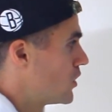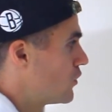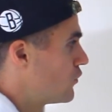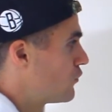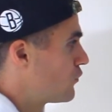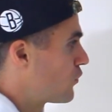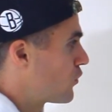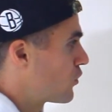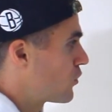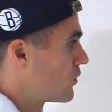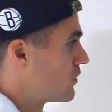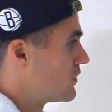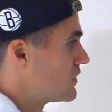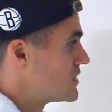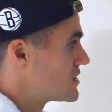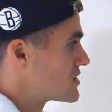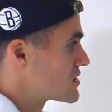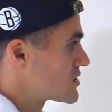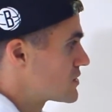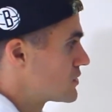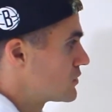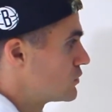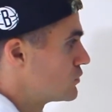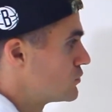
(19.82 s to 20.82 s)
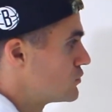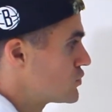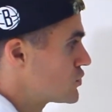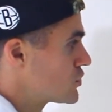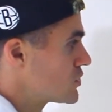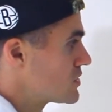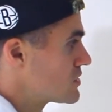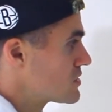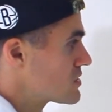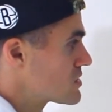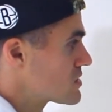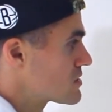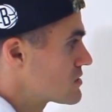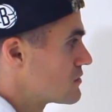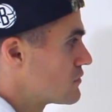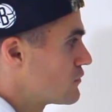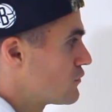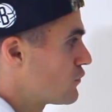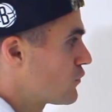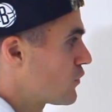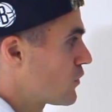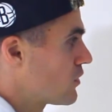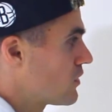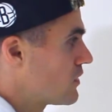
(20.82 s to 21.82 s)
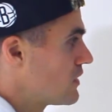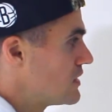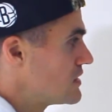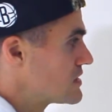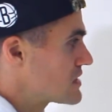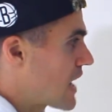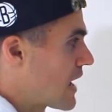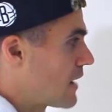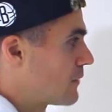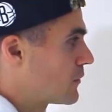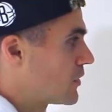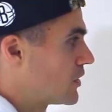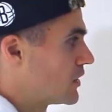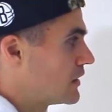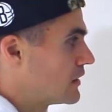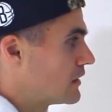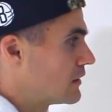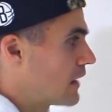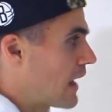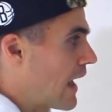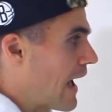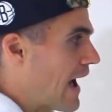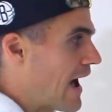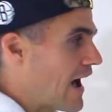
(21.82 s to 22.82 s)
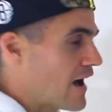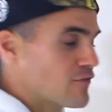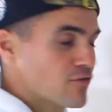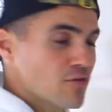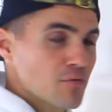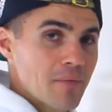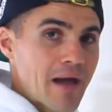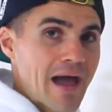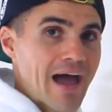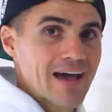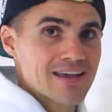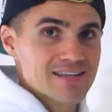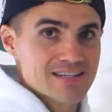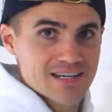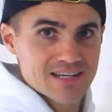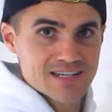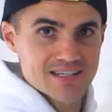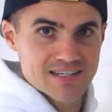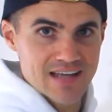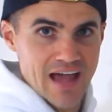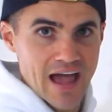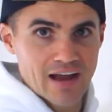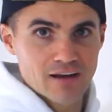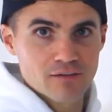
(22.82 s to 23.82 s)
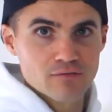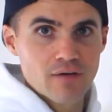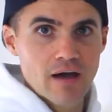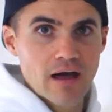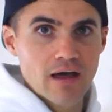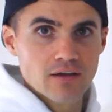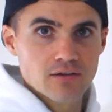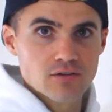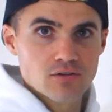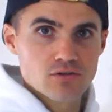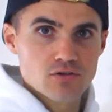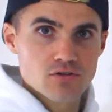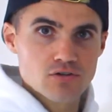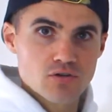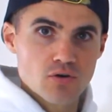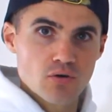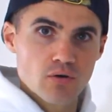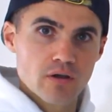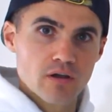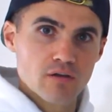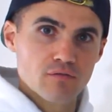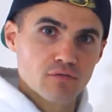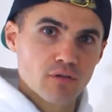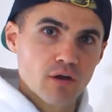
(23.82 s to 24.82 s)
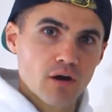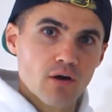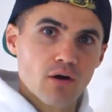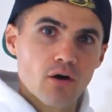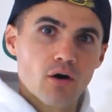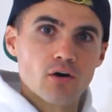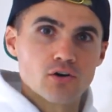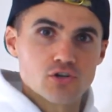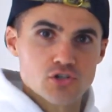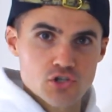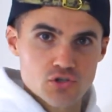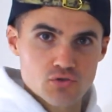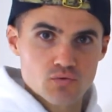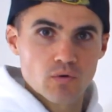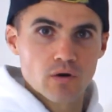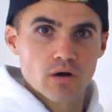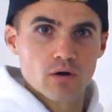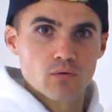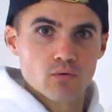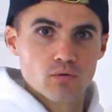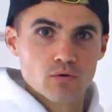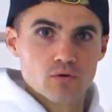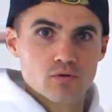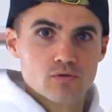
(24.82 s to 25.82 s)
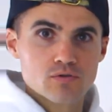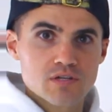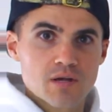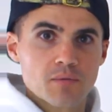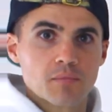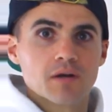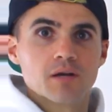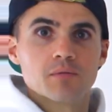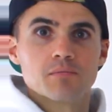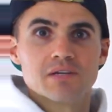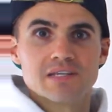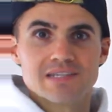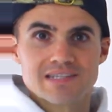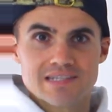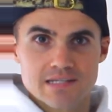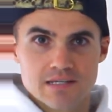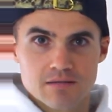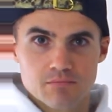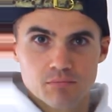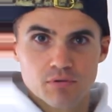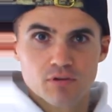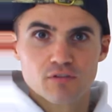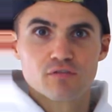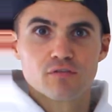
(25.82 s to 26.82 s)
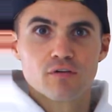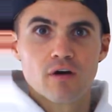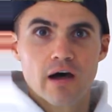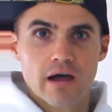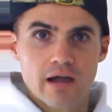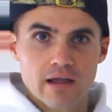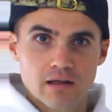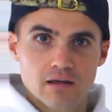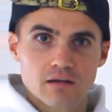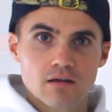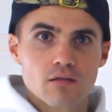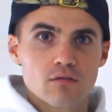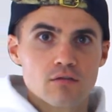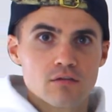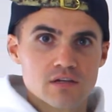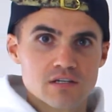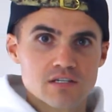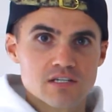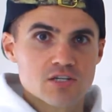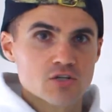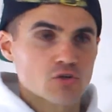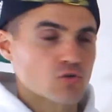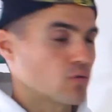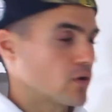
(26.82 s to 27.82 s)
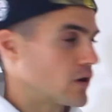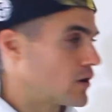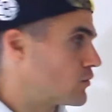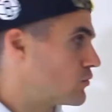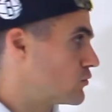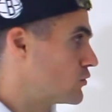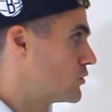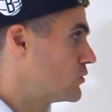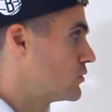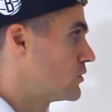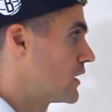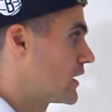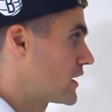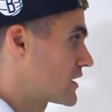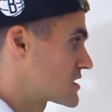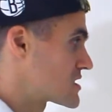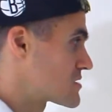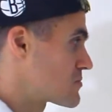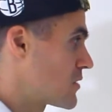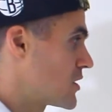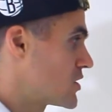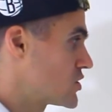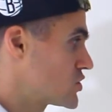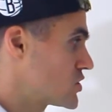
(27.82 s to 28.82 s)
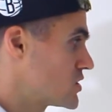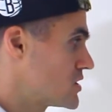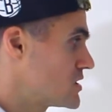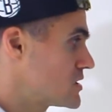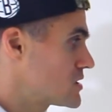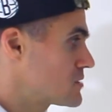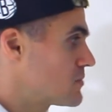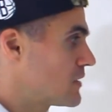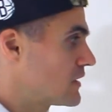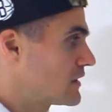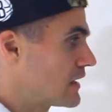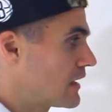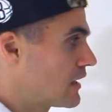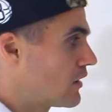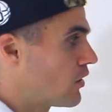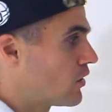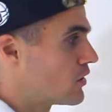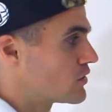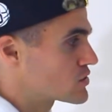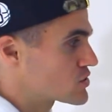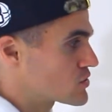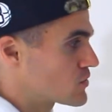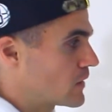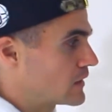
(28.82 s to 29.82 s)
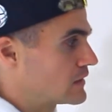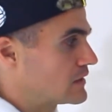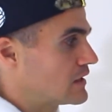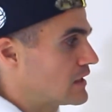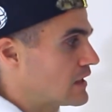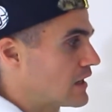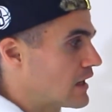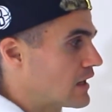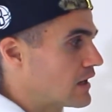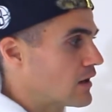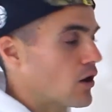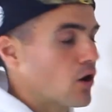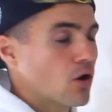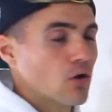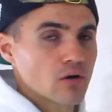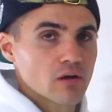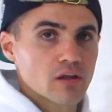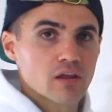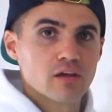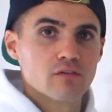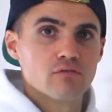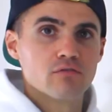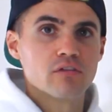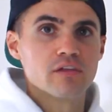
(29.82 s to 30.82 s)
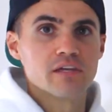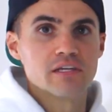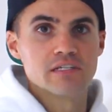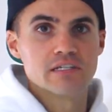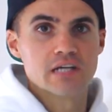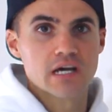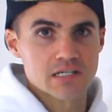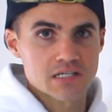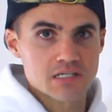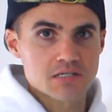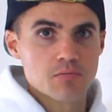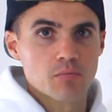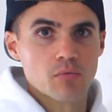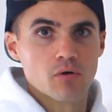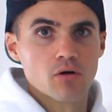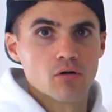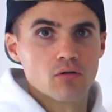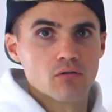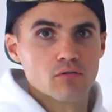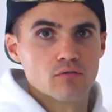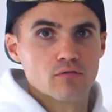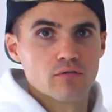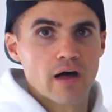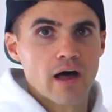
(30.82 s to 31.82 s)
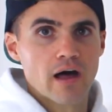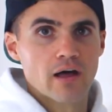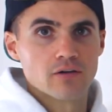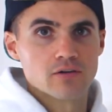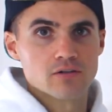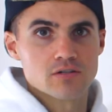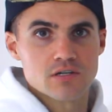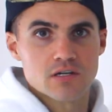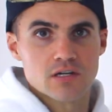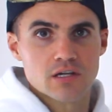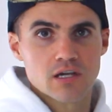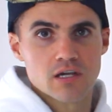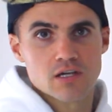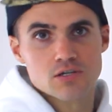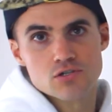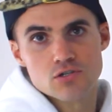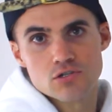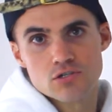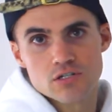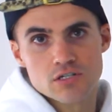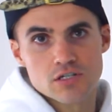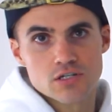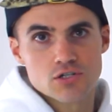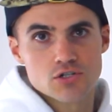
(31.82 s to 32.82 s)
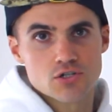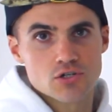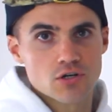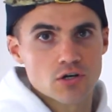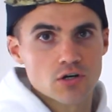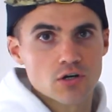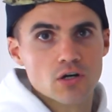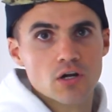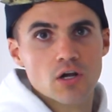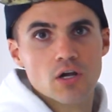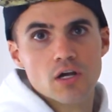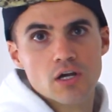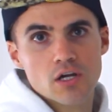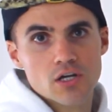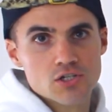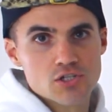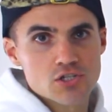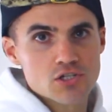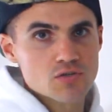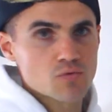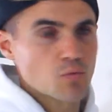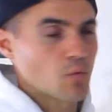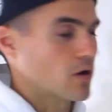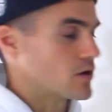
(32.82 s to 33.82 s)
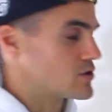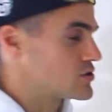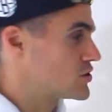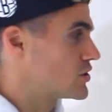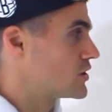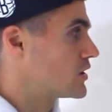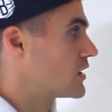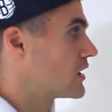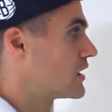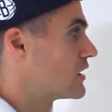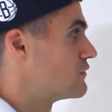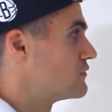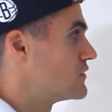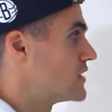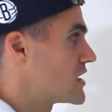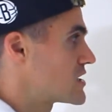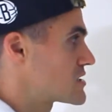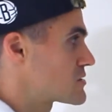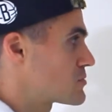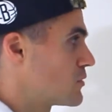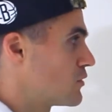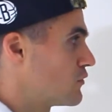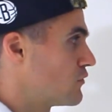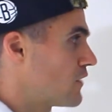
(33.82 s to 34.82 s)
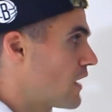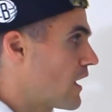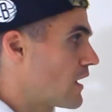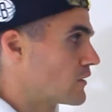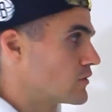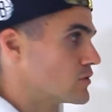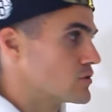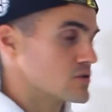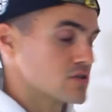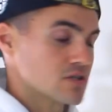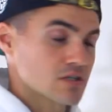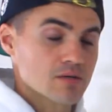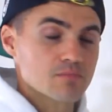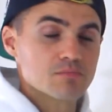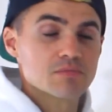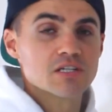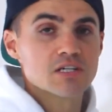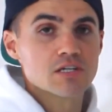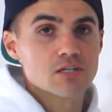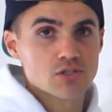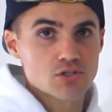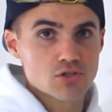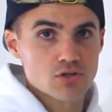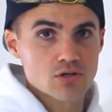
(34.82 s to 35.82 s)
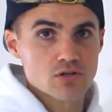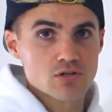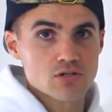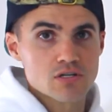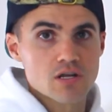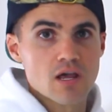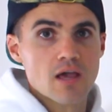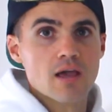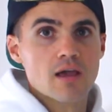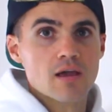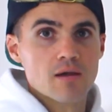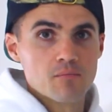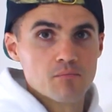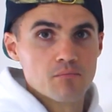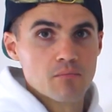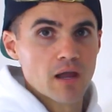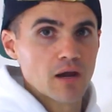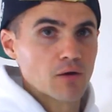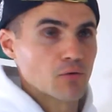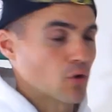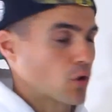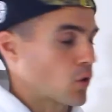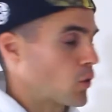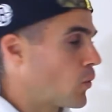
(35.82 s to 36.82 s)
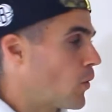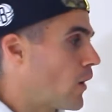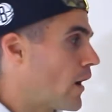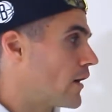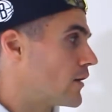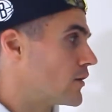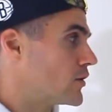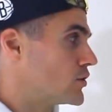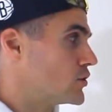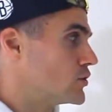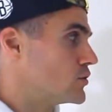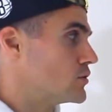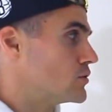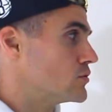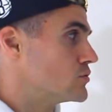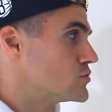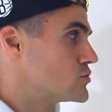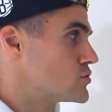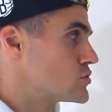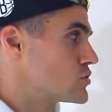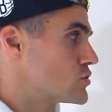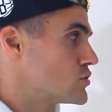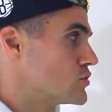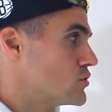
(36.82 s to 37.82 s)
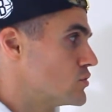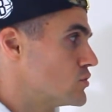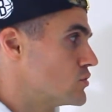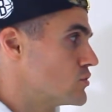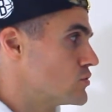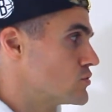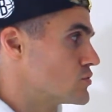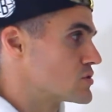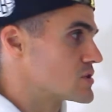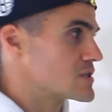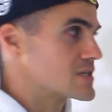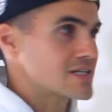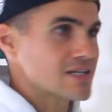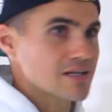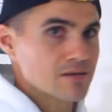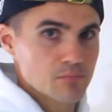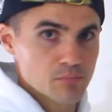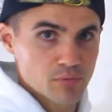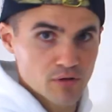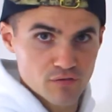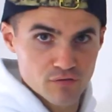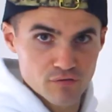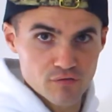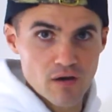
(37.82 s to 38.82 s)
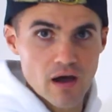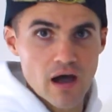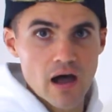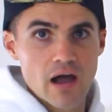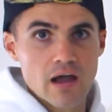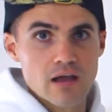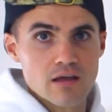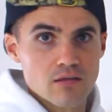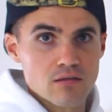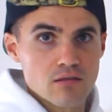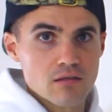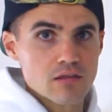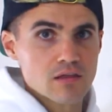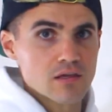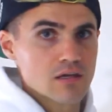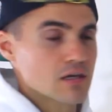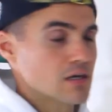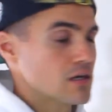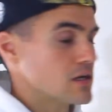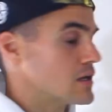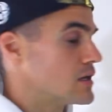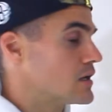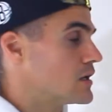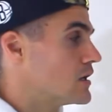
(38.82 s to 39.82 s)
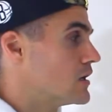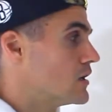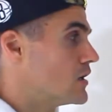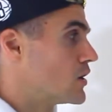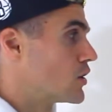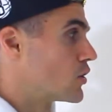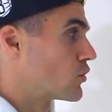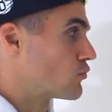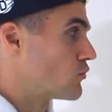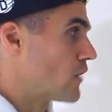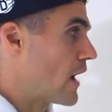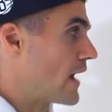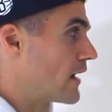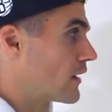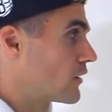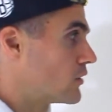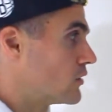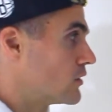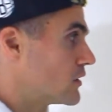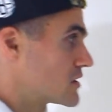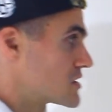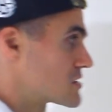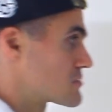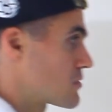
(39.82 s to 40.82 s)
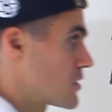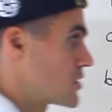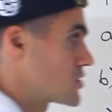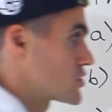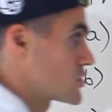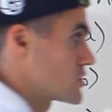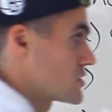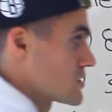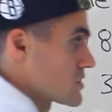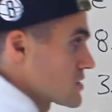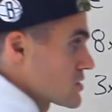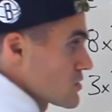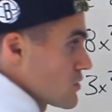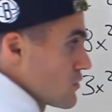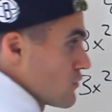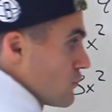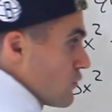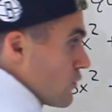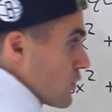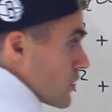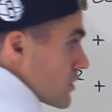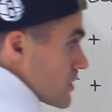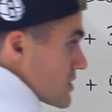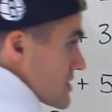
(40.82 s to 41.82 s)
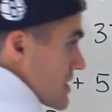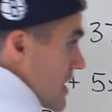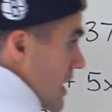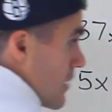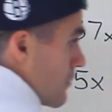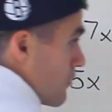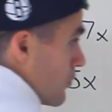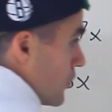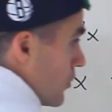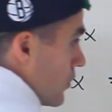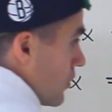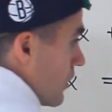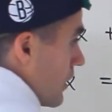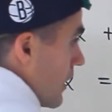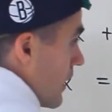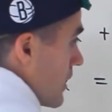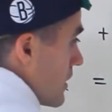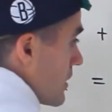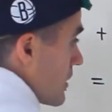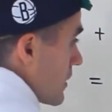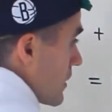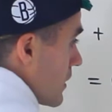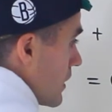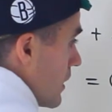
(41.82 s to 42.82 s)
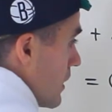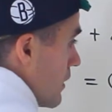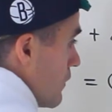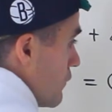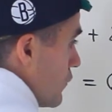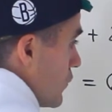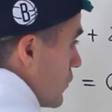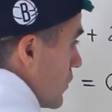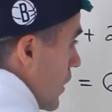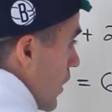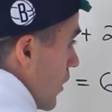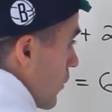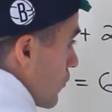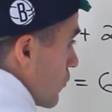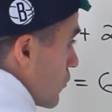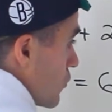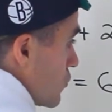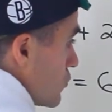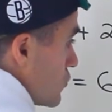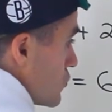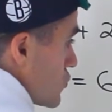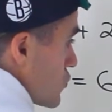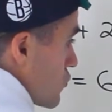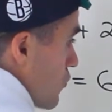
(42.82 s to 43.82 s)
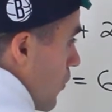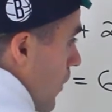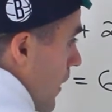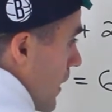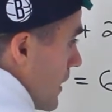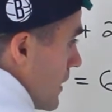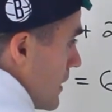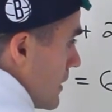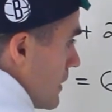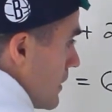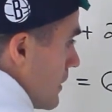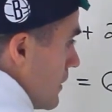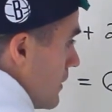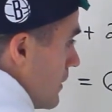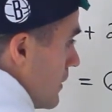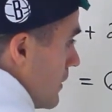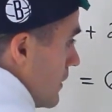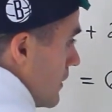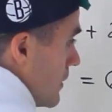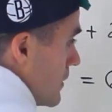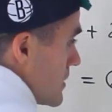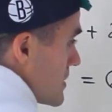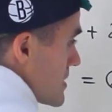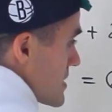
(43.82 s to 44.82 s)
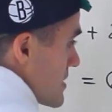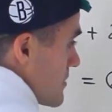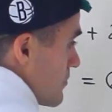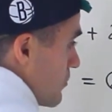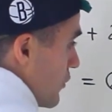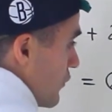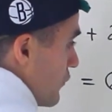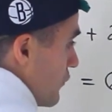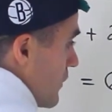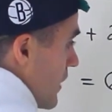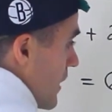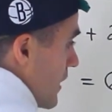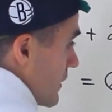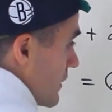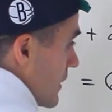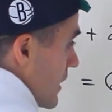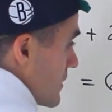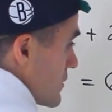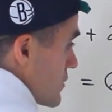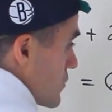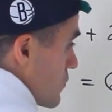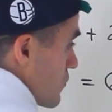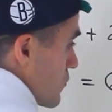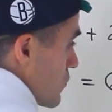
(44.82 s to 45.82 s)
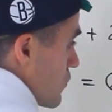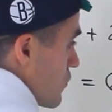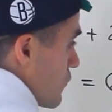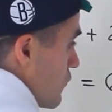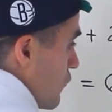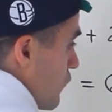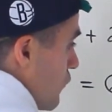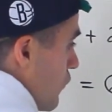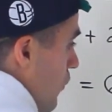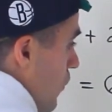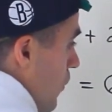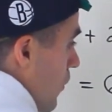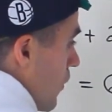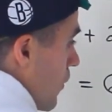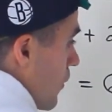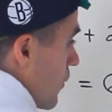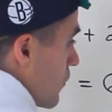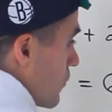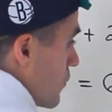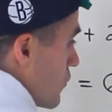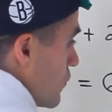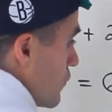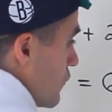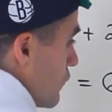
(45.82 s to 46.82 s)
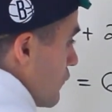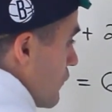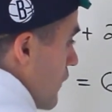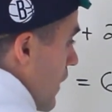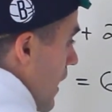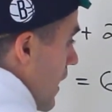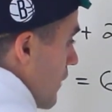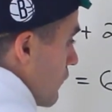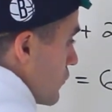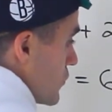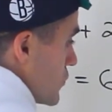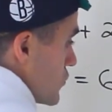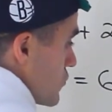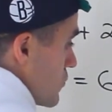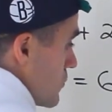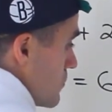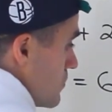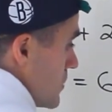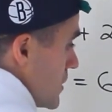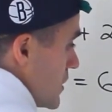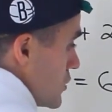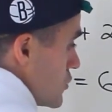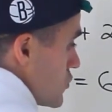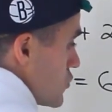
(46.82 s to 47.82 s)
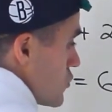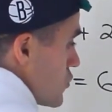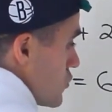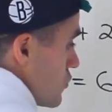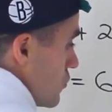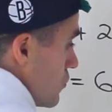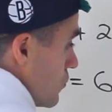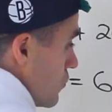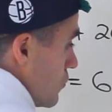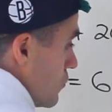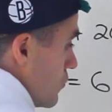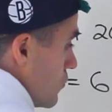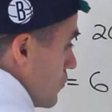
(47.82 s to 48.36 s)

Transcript: for these solutions for these, I'm gonna have them as exact values. So if there are square roots, I'm gonna be simplifying the square root expressions, but then also at the end, I'll give the decimal values in case your teacher just wants you to give decimal values. Some teachers may require you to simplify the radical expressions. So for example, like if you got root 20, simplifying that to root 4, root 5, which would be 2